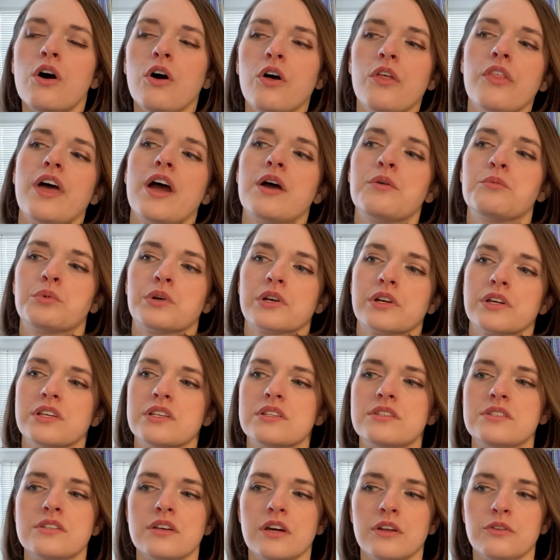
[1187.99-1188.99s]
All that work
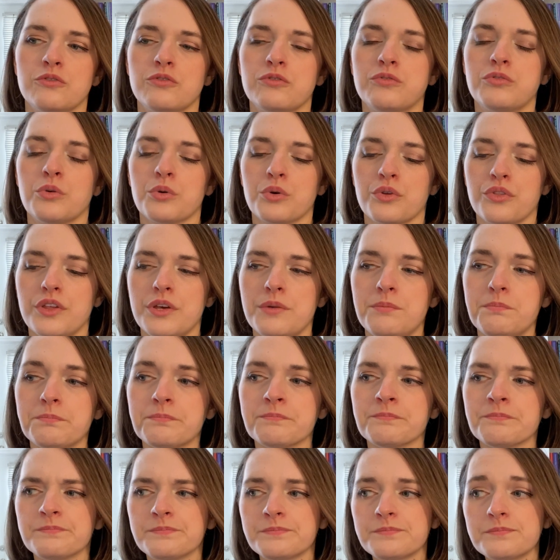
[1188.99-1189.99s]
is done for them.
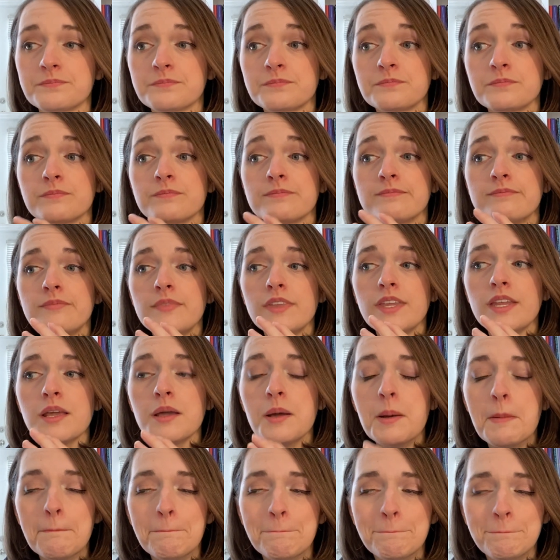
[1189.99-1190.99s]

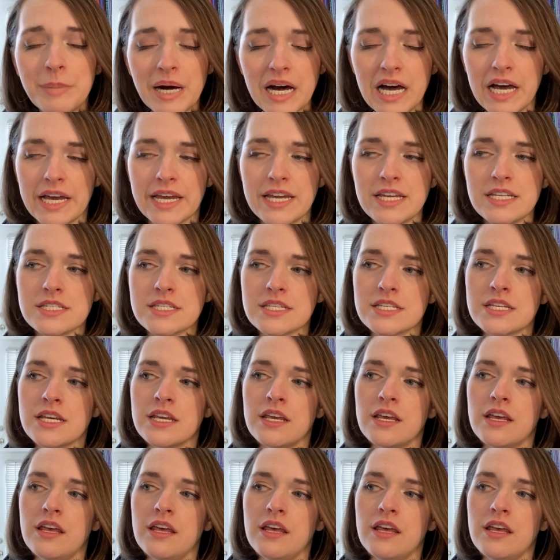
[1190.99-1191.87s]
But